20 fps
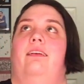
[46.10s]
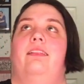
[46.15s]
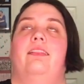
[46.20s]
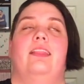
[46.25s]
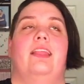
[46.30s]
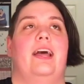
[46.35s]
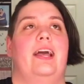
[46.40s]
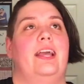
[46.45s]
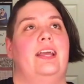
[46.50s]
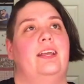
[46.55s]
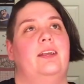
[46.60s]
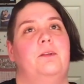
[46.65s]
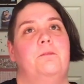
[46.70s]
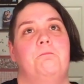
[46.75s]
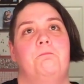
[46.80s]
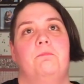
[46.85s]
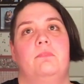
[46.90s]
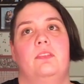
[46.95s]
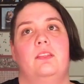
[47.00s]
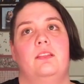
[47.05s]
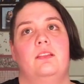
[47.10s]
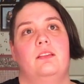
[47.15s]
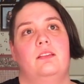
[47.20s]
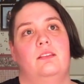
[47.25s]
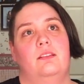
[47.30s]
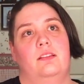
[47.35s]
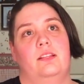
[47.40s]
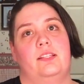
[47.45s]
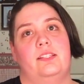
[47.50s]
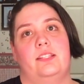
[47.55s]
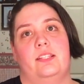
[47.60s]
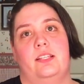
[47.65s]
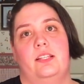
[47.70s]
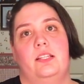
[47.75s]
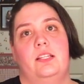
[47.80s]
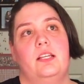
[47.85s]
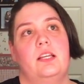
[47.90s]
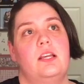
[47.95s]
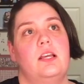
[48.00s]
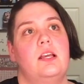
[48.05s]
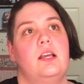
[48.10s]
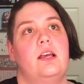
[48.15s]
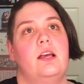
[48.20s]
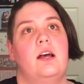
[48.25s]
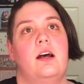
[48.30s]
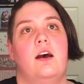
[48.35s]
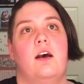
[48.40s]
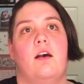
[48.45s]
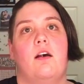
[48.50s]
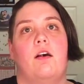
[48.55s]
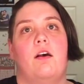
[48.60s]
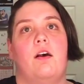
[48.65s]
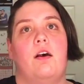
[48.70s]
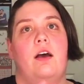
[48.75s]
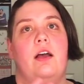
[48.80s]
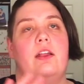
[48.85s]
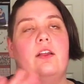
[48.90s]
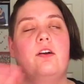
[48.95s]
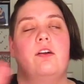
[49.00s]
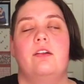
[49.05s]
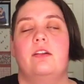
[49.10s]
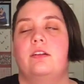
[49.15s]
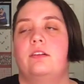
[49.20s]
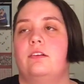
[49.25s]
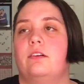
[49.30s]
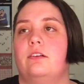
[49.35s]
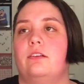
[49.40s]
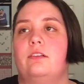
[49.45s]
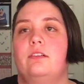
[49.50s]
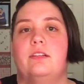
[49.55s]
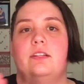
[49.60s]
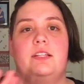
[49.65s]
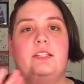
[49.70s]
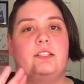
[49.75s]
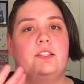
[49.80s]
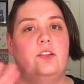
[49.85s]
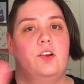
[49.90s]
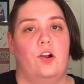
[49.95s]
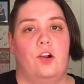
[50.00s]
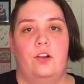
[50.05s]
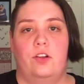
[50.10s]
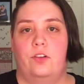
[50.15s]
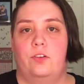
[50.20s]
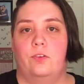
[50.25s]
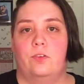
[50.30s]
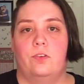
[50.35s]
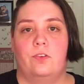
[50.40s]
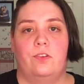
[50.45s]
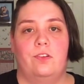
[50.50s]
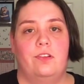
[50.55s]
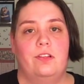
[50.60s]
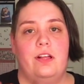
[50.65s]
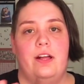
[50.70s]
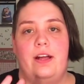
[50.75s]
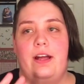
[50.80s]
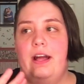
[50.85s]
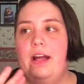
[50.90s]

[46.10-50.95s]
Like, listen, an article is an article.